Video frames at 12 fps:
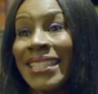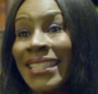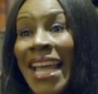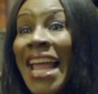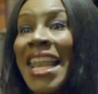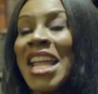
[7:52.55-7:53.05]

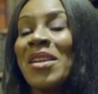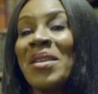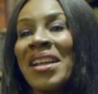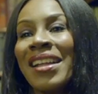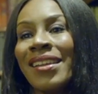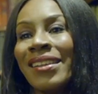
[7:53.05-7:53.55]

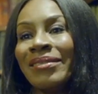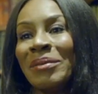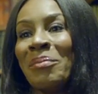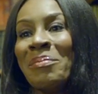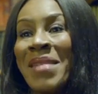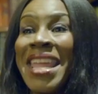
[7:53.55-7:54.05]
telling
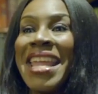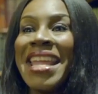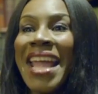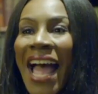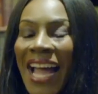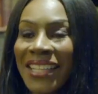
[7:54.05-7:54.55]

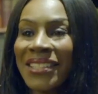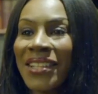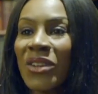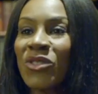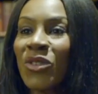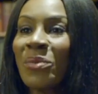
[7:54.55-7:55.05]
me and
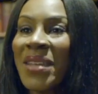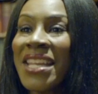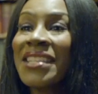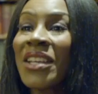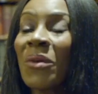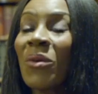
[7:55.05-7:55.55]
social
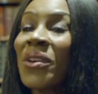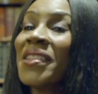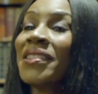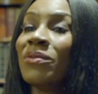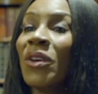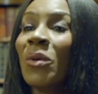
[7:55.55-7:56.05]
media what
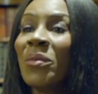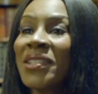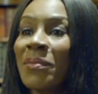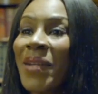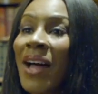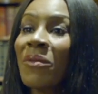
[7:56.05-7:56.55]
this film
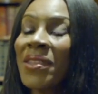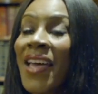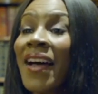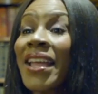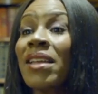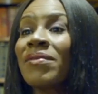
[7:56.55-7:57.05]
was about
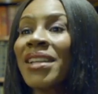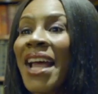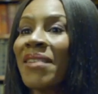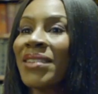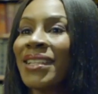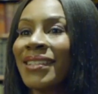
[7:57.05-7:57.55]
without even
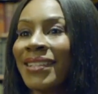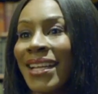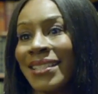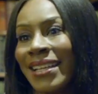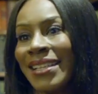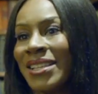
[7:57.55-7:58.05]
having
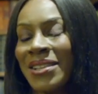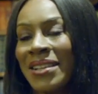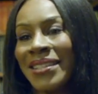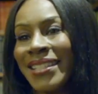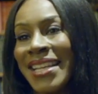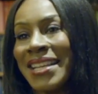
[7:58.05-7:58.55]
said it, you
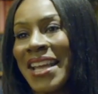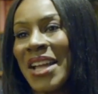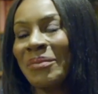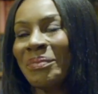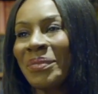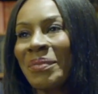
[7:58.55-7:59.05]
know, seen
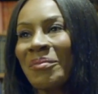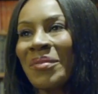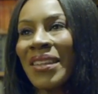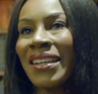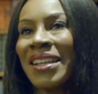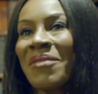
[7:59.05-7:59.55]
it.
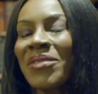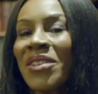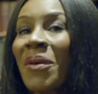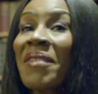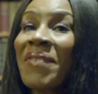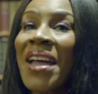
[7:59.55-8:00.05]
And I've,
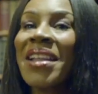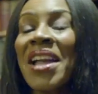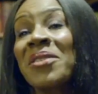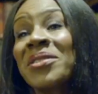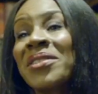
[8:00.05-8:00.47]
so I found I